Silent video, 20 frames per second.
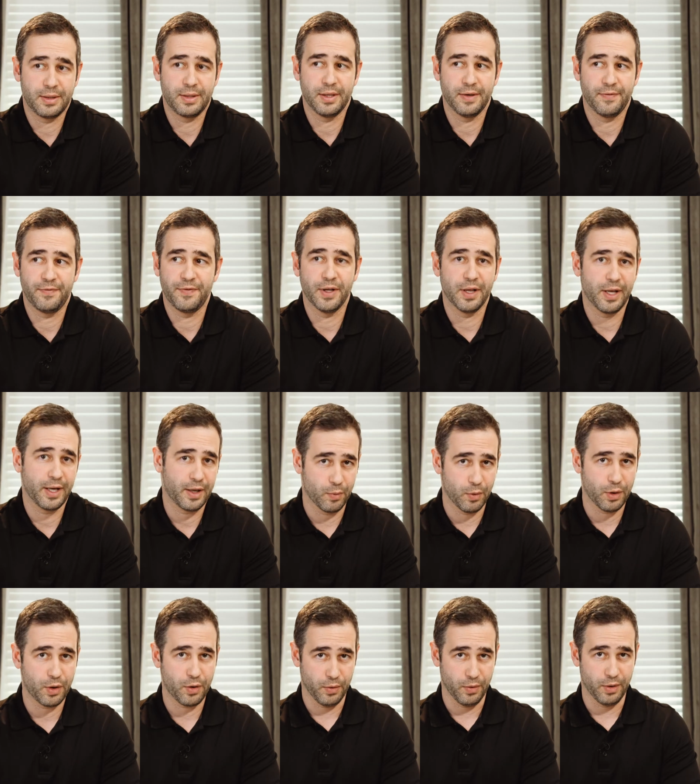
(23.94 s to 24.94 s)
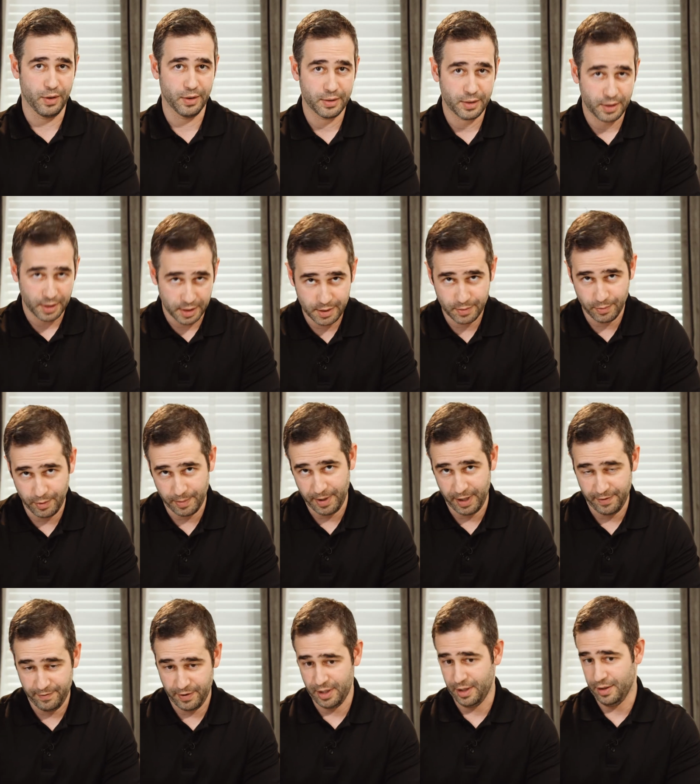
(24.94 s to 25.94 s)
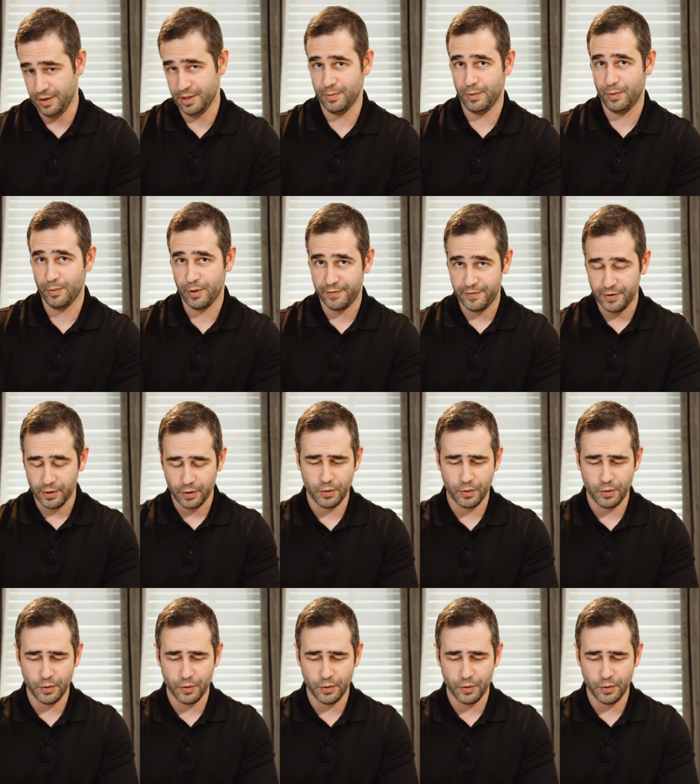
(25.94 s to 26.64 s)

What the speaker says: to feel like we're cool because we make videos and we want to feel